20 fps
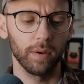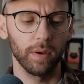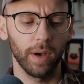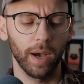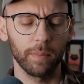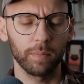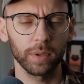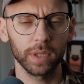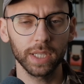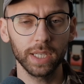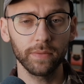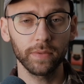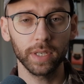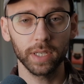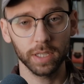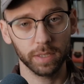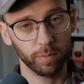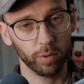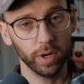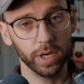I believe the
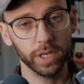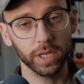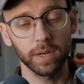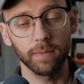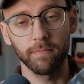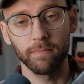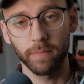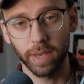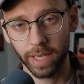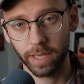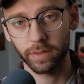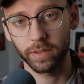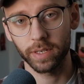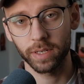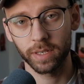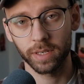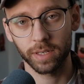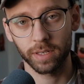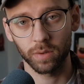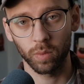inspiration to make this